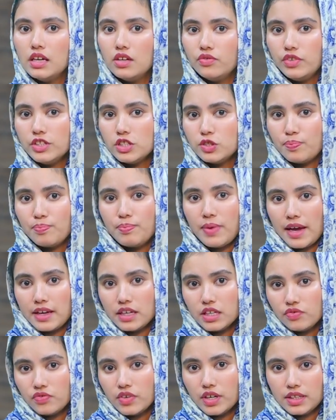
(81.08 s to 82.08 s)
which
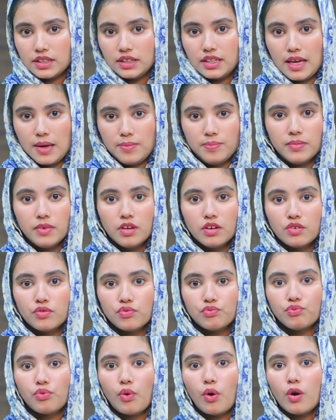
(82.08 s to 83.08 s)
benefit them
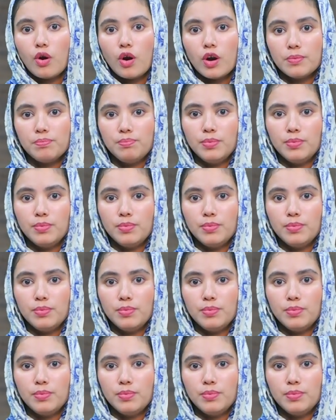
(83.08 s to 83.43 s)
far